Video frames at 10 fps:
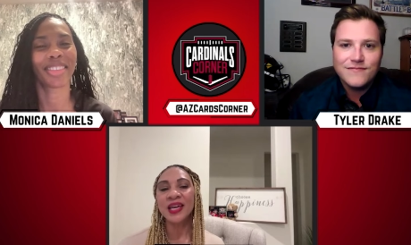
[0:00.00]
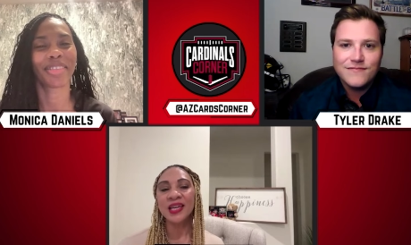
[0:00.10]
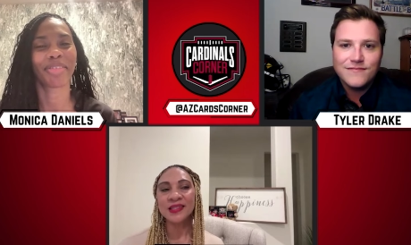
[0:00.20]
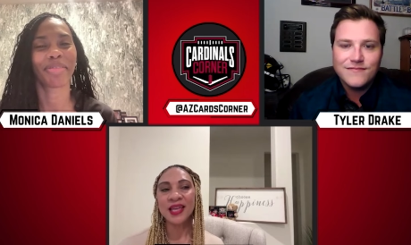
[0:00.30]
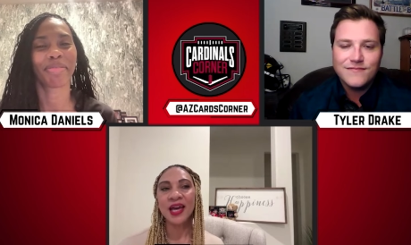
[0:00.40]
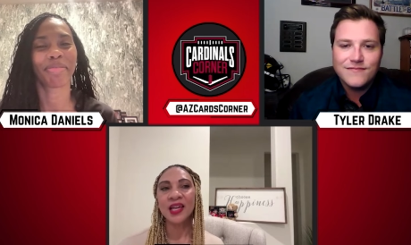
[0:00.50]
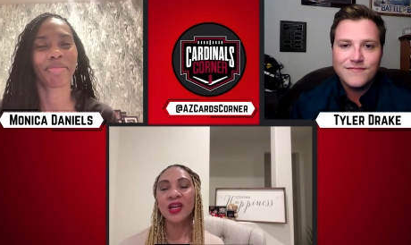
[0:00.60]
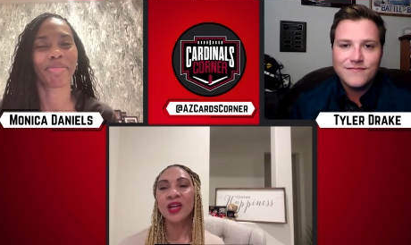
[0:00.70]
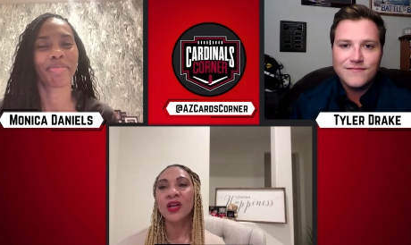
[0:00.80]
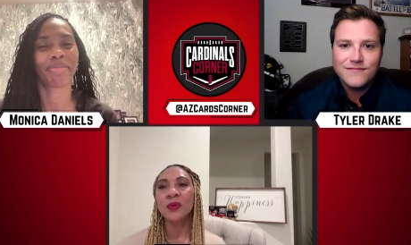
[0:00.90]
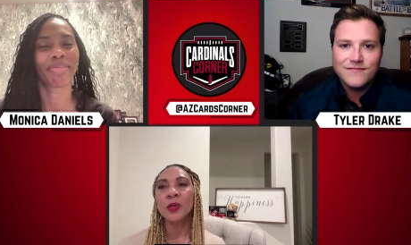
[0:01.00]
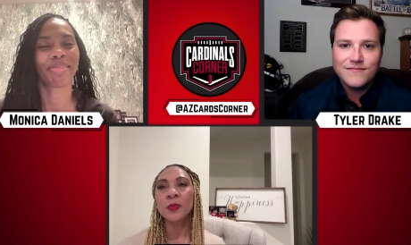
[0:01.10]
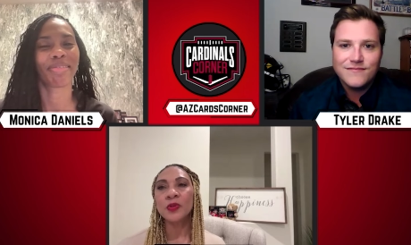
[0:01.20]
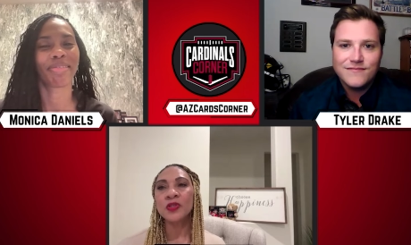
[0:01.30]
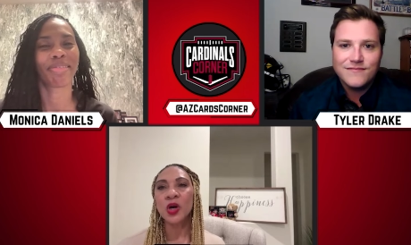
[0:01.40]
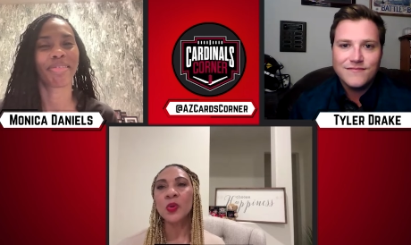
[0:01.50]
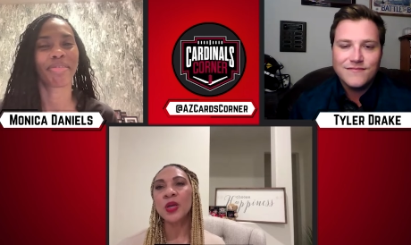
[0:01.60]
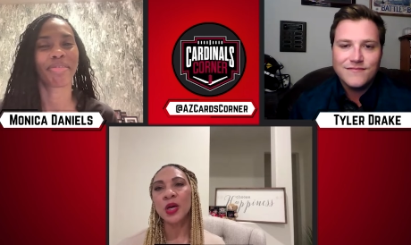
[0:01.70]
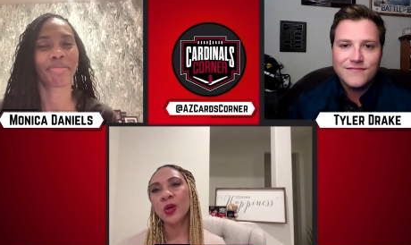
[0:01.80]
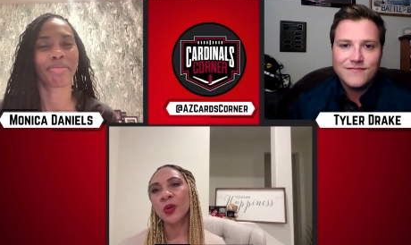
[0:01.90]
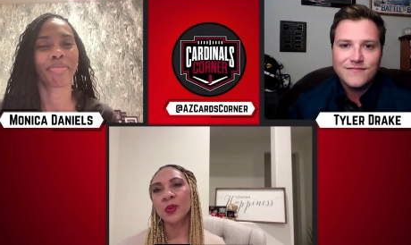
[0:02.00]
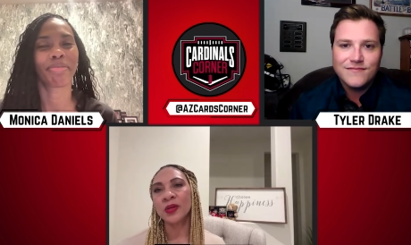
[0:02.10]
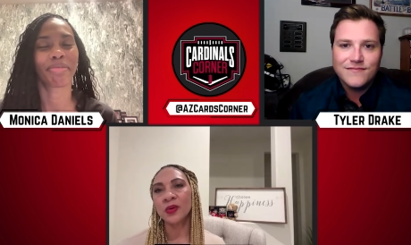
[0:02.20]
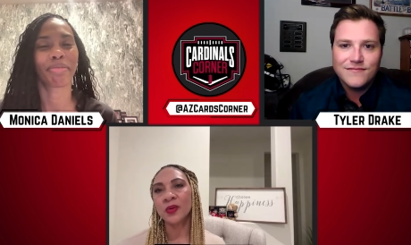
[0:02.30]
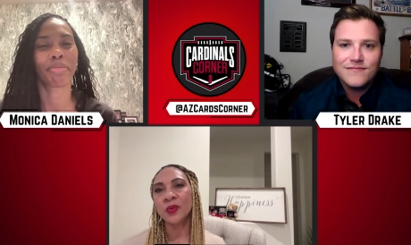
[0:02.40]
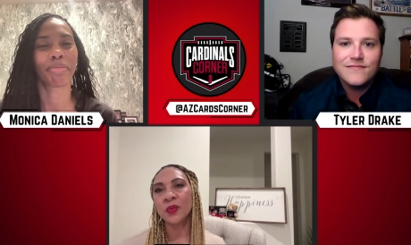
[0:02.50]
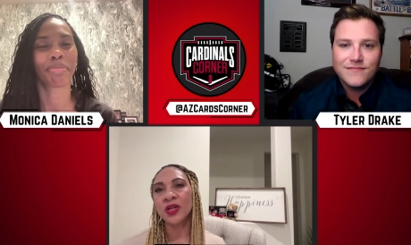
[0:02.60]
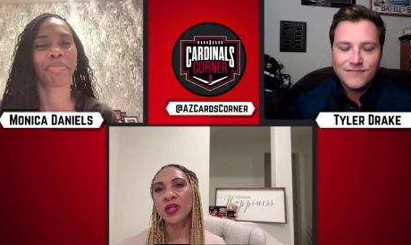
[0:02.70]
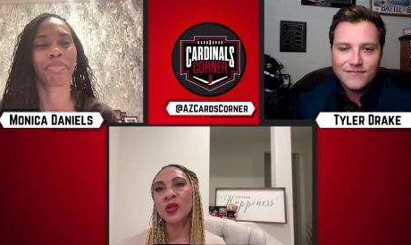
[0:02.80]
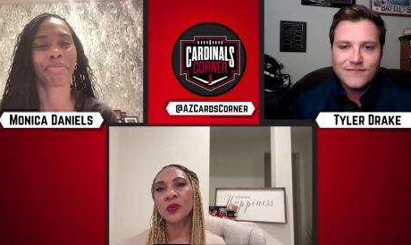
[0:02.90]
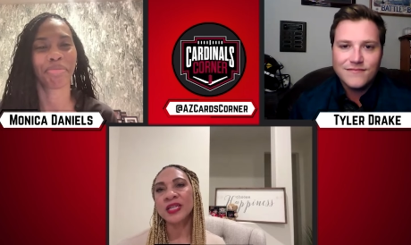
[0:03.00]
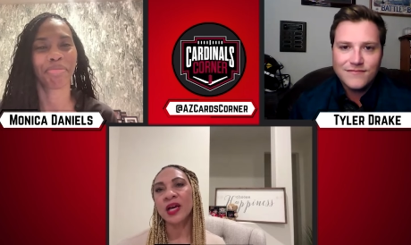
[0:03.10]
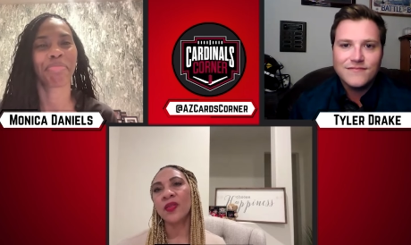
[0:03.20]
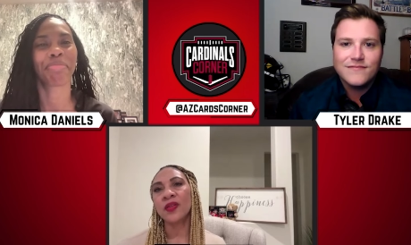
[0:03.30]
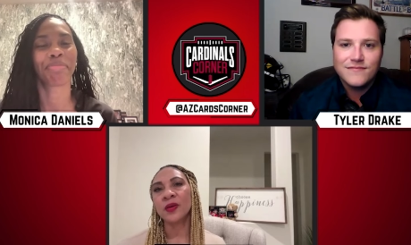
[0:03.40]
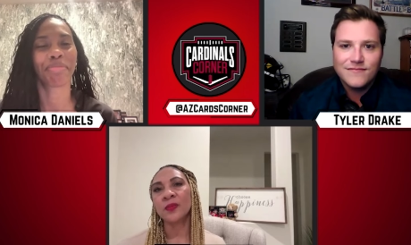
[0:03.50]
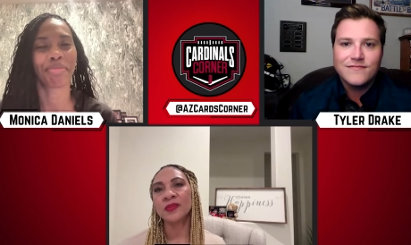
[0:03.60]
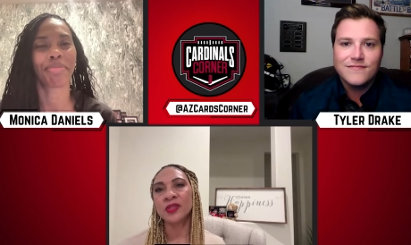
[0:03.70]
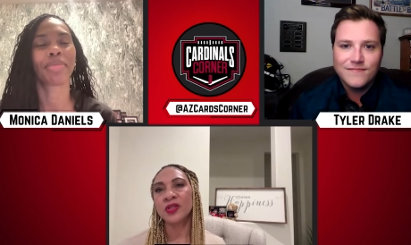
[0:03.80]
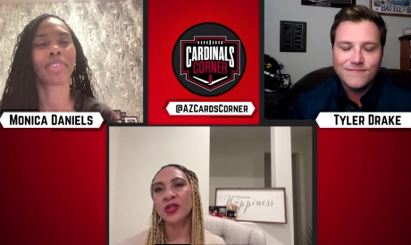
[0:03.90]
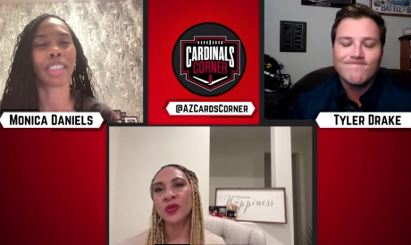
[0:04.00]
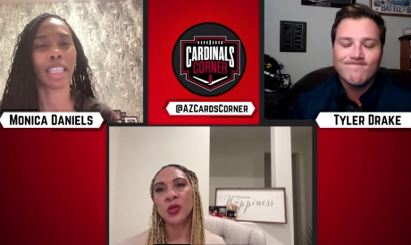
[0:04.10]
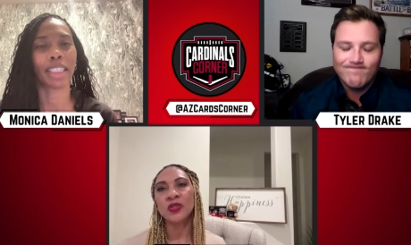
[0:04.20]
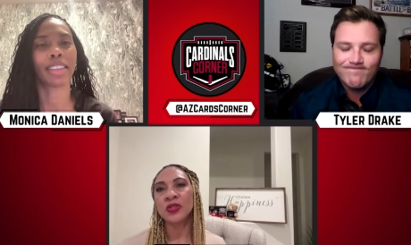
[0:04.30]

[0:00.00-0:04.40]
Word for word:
Speaker 1: is that people don't know what you don't mm-hmm. tell them. So you don't know yes.